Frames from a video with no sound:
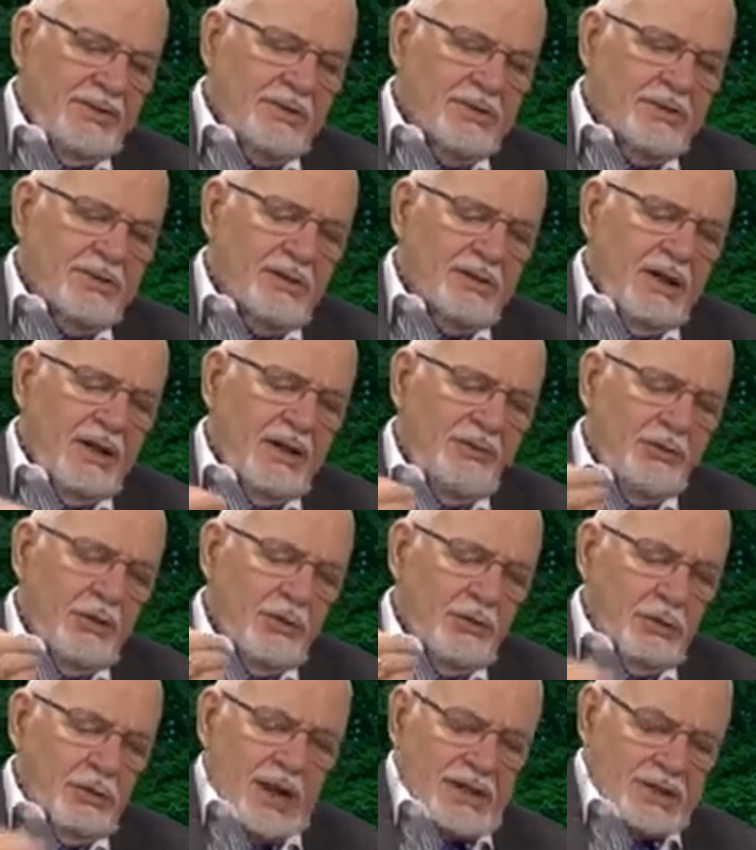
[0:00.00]

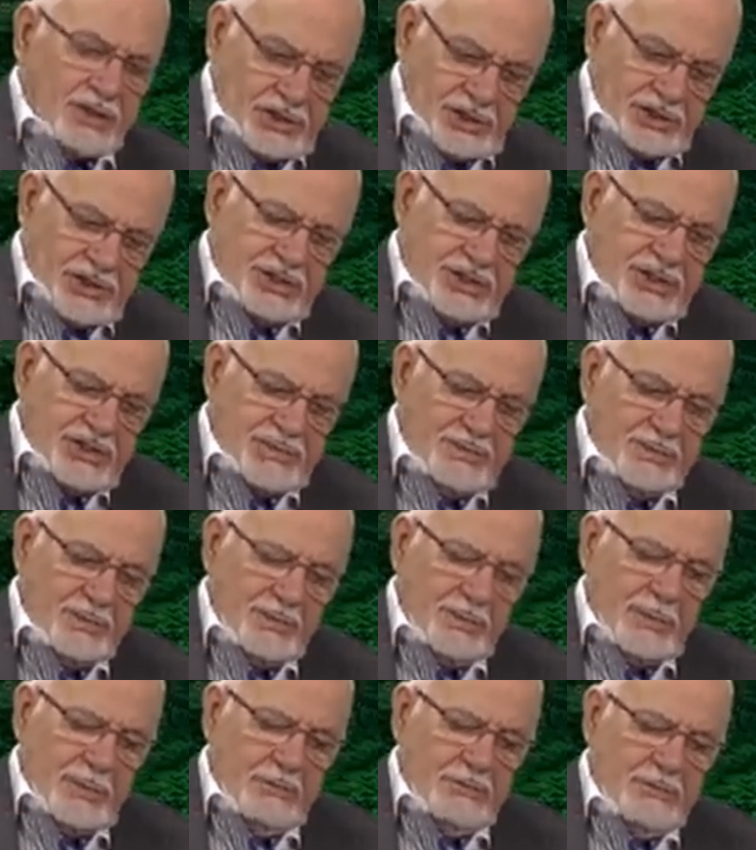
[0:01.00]
you're righteous
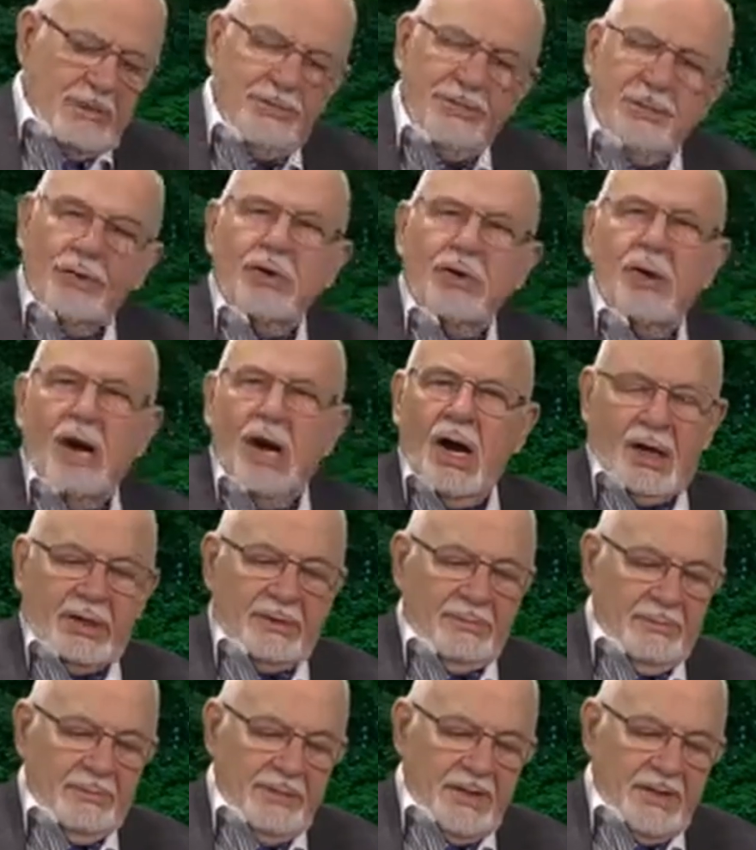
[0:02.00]
before God,